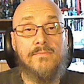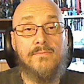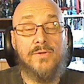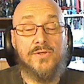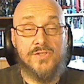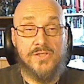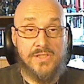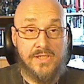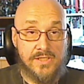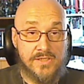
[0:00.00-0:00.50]

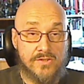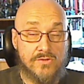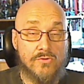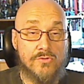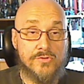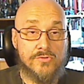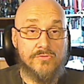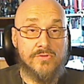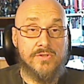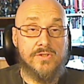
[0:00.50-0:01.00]
But she needs the
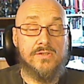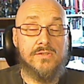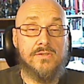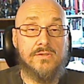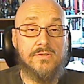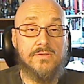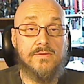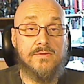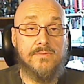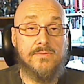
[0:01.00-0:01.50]
groceries.
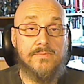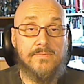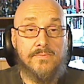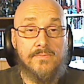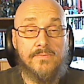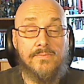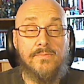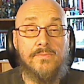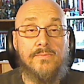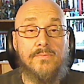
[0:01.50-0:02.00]

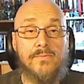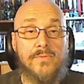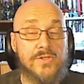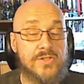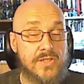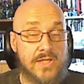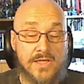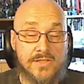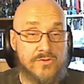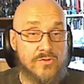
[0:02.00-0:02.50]

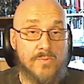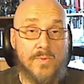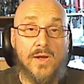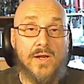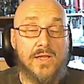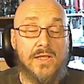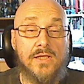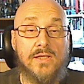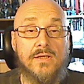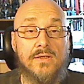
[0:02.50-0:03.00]
But she has no
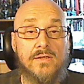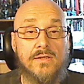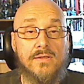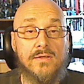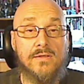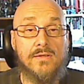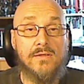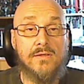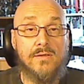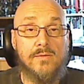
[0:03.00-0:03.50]
money.
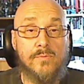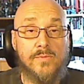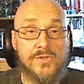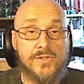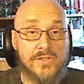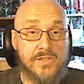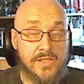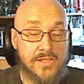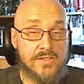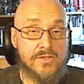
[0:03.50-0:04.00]

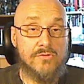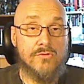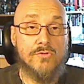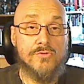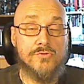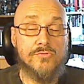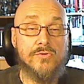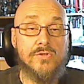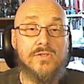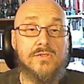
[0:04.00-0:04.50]
But she needs the
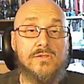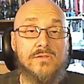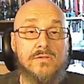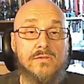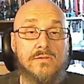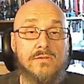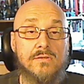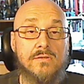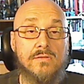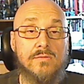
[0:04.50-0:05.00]
groceries.
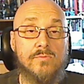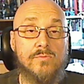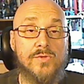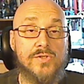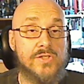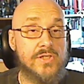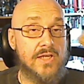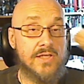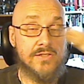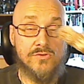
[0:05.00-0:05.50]

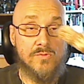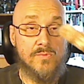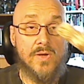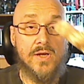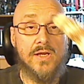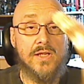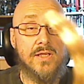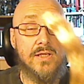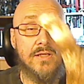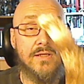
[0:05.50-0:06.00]
But she has no money.